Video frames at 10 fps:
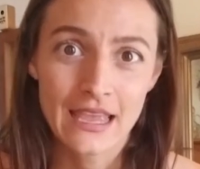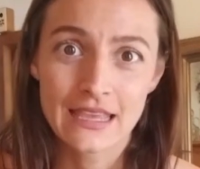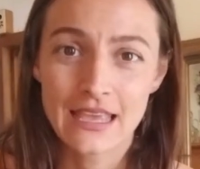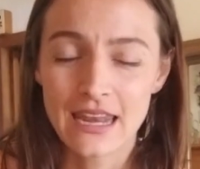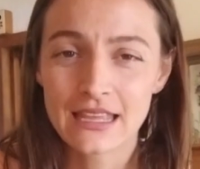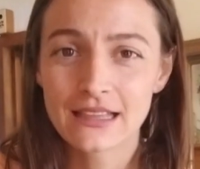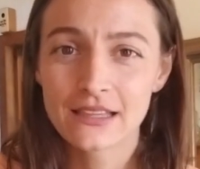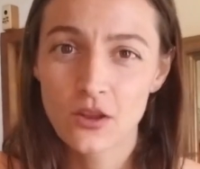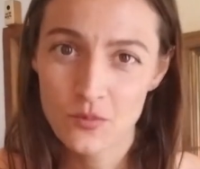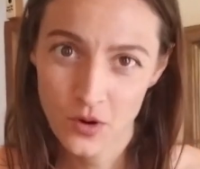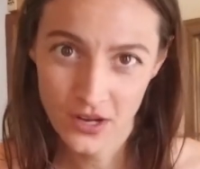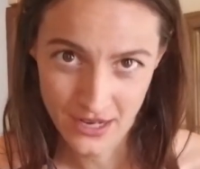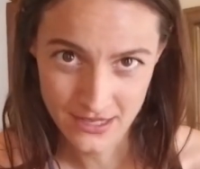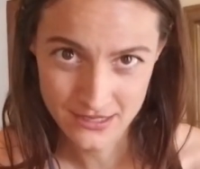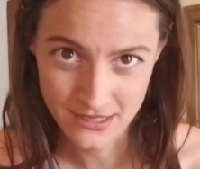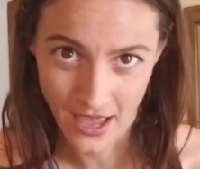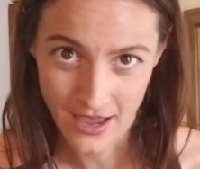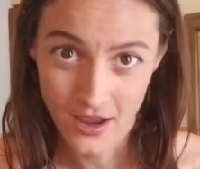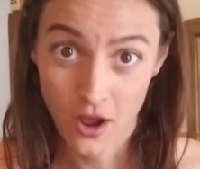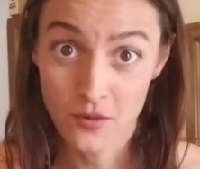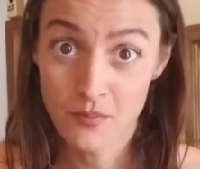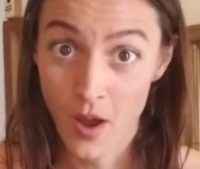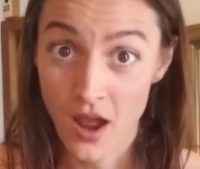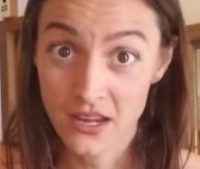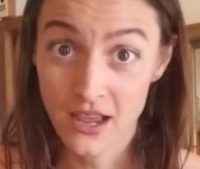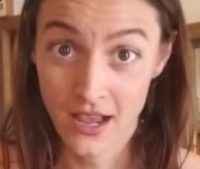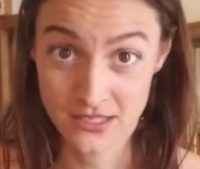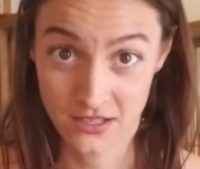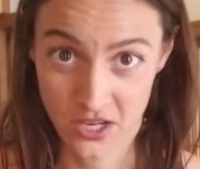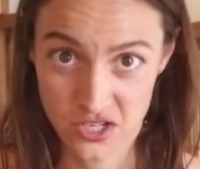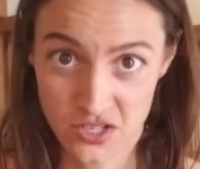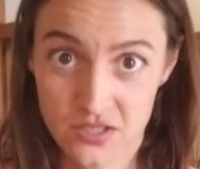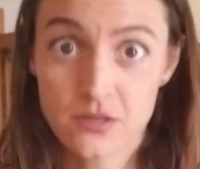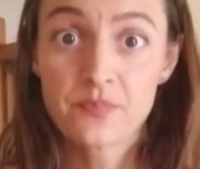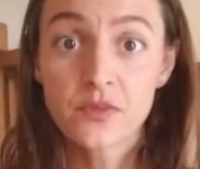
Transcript: getting a little more insight on body isolations.